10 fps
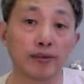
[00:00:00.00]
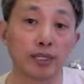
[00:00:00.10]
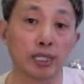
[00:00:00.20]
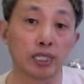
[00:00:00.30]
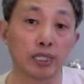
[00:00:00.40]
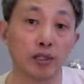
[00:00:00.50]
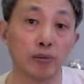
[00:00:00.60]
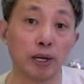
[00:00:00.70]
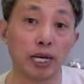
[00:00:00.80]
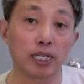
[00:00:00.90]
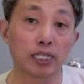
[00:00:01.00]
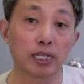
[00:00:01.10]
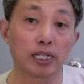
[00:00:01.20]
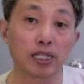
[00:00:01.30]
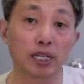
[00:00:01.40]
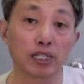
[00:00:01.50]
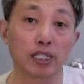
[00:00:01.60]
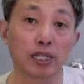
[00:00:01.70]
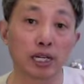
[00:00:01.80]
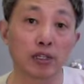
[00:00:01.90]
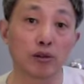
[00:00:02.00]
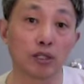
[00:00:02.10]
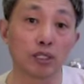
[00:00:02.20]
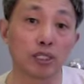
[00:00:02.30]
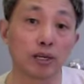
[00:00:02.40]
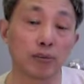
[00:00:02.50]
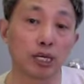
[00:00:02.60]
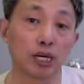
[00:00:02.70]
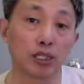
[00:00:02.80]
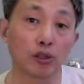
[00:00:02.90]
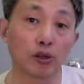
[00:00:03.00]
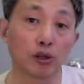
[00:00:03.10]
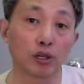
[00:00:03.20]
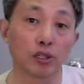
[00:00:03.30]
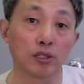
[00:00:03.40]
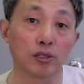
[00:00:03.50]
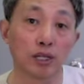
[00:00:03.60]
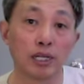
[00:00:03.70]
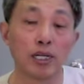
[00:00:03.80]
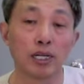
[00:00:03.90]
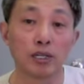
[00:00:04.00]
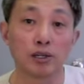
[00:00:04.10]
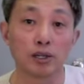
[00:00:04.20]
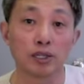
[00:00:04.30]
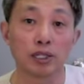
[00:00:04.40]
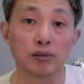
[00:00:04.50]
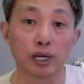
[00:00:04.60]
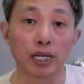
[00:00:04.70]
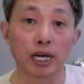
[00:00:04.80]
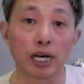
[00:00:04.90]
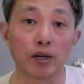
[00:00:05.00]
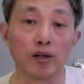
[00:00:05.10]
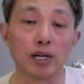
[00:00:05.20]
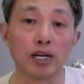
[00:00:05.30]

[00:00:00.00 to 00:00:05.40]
you may say that that's not what the Picasso look right now.